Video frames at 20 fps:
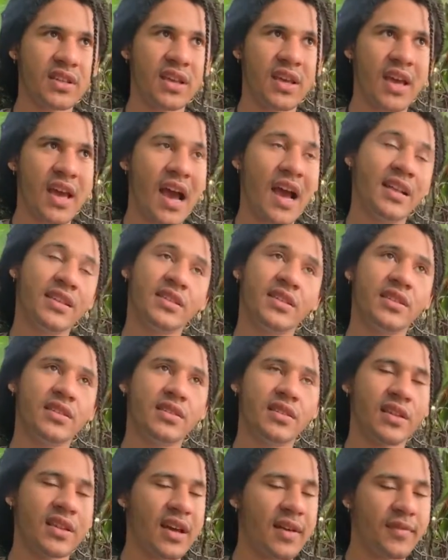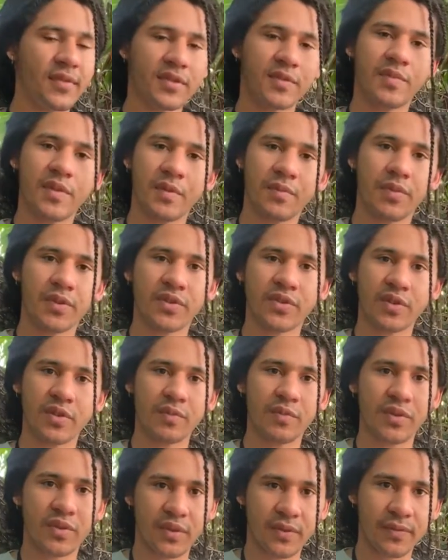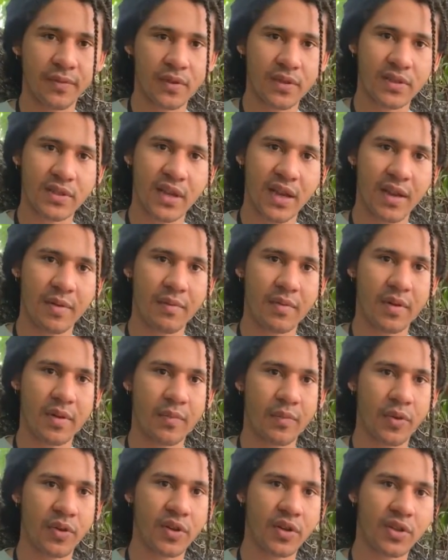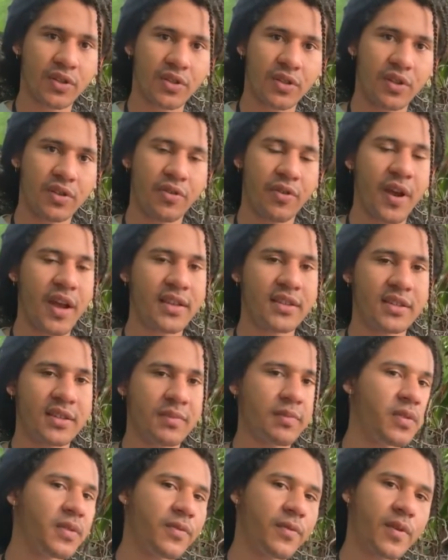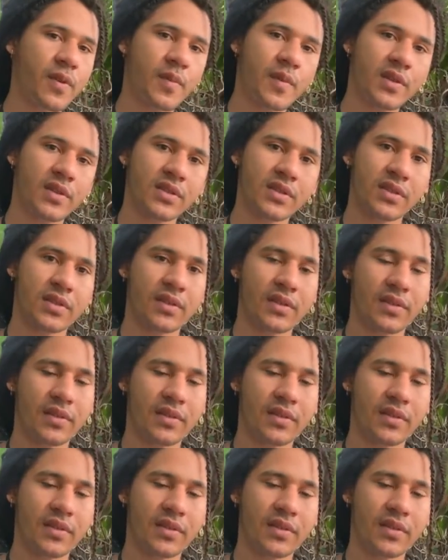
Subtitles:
And since then, I've just been pursuing music full time, production, writing, performance.